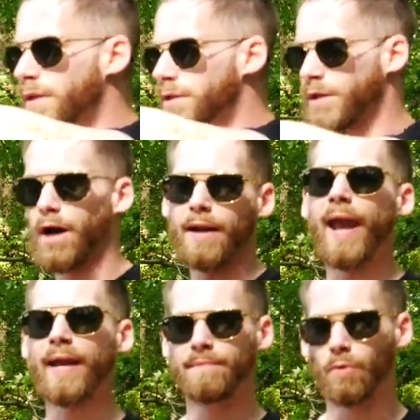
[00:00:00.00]
gun
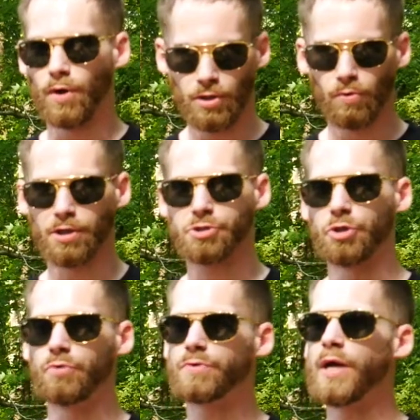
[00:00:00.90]
aimed at what you want to
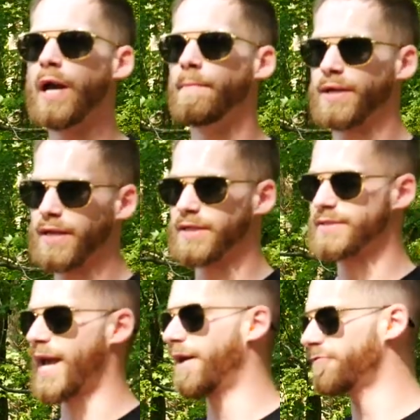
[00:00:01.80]
shoot. Because
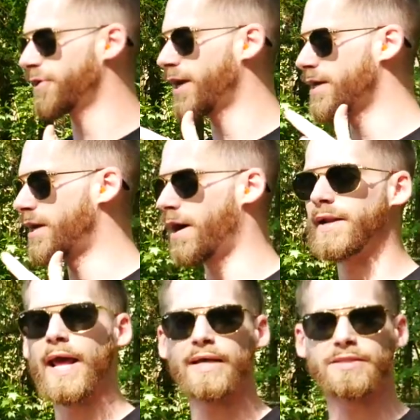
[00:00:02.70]
every gun
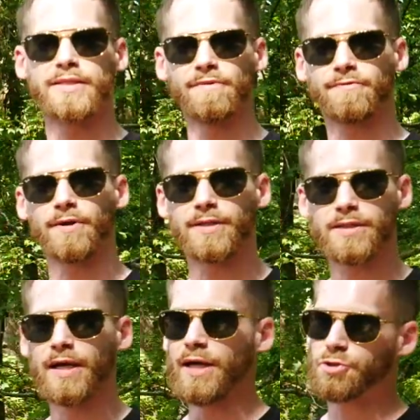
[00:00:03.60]
has a different
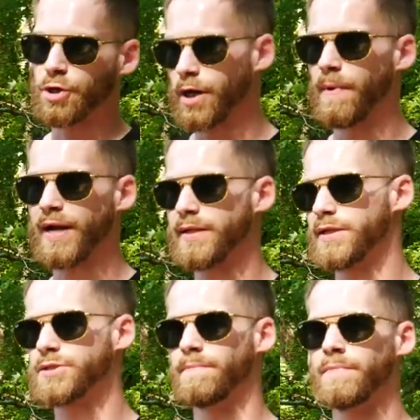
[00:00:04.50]
trigger
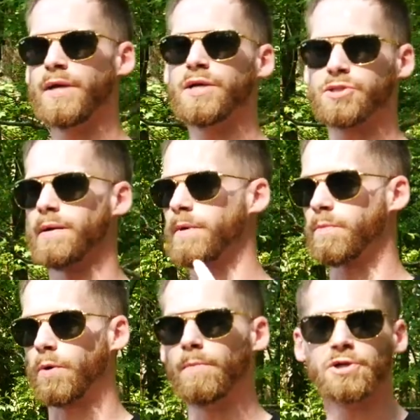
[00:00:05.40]
mechanism. Some are
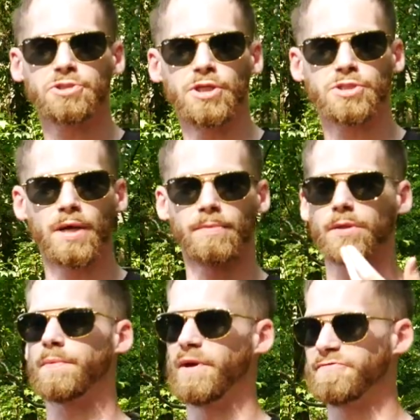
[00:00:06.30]
more mushy, some are a
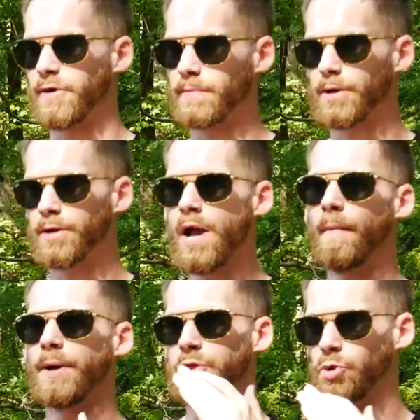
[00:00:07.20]
little bit firmer,
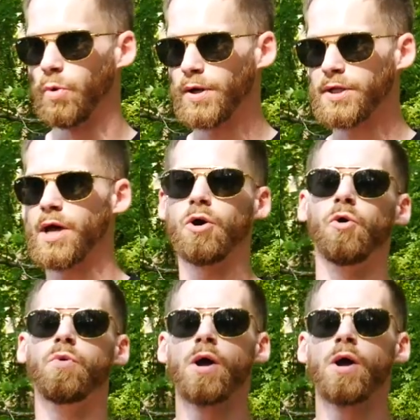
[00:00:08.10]
but you want to know